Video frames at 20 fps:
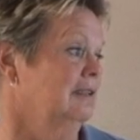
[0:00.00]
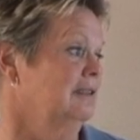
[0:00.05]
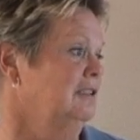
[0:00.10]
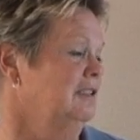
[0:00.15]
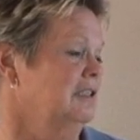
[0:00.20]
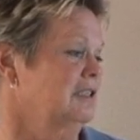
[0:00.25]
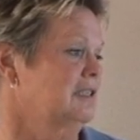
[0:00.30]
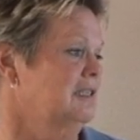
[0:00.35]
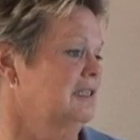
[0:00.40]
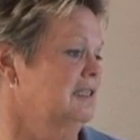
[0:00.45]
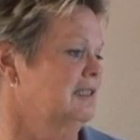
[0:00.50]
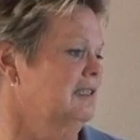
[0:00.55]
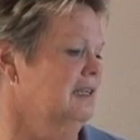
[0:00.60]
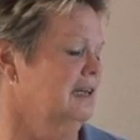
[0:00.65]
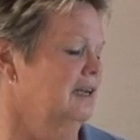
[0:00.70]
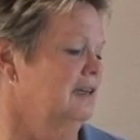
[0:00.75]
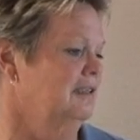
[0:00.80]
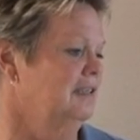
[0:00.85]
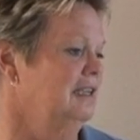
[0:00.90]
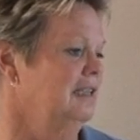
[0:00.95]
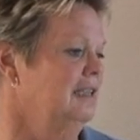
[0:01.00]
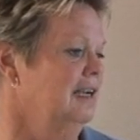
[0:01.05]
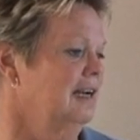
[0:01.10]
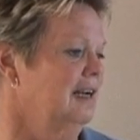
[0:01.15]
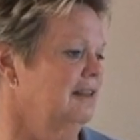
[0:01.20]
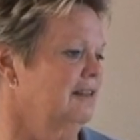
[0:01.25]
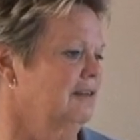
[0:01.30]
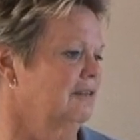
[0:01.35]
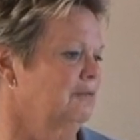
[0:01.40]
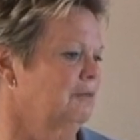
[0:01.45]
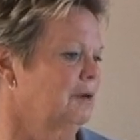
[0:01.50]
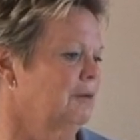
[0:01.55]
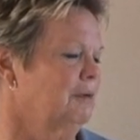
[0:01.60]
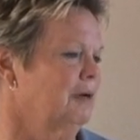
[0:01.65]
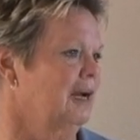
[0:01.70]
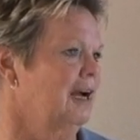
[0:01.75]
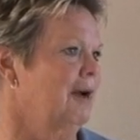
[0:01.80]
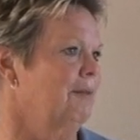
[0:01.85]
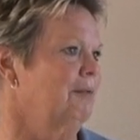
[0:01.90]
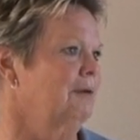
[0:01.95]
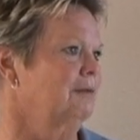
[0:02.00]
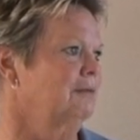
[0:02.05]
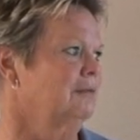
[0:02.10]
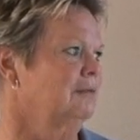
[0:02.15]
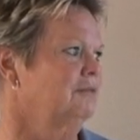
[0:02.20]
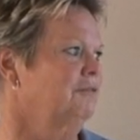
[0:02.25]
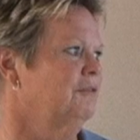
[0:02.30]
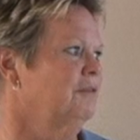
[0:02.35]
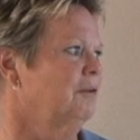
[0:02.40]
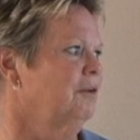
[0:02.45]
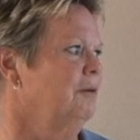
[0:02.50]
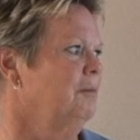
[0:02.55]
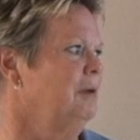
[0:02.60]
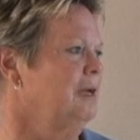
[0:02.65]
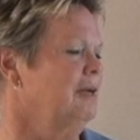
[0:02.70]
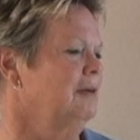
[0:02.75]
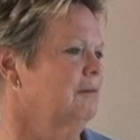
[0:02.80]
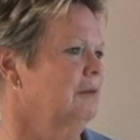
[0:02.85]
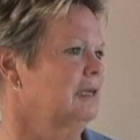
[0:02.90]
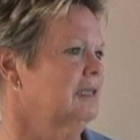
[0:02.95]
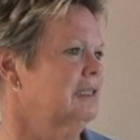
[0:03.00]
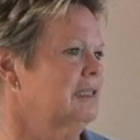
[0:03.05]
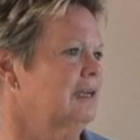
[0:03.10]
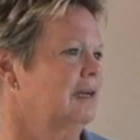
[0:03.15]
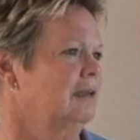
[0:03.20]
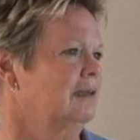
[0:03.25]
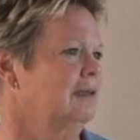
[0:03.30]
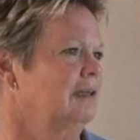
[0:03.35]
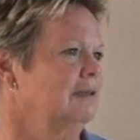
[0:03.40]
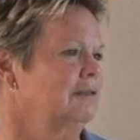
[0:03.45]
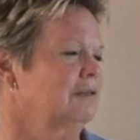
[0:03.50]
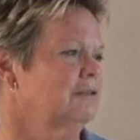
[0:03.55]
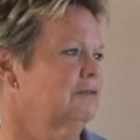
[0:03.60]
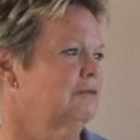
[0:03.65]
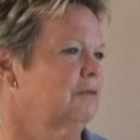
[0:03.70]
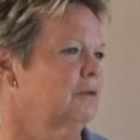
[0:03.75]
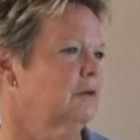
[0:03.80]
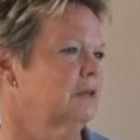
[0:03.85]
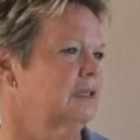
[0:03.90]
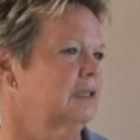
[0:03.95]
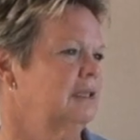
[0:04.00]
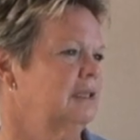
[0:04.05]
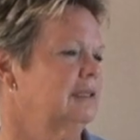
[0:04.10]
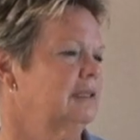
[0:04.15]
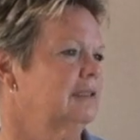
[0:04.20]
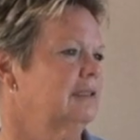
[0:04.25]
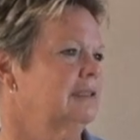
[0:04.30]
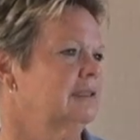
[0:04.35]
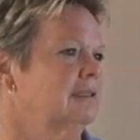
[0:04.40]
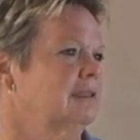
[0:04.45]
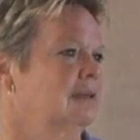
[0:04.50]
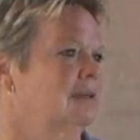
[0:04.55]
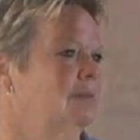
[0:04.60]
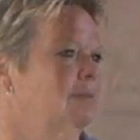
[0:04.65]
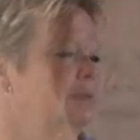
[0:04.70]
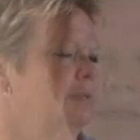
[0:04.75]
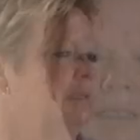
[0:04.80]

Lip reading: just scared to death of what would happen for me and my son. He was 14 at the time.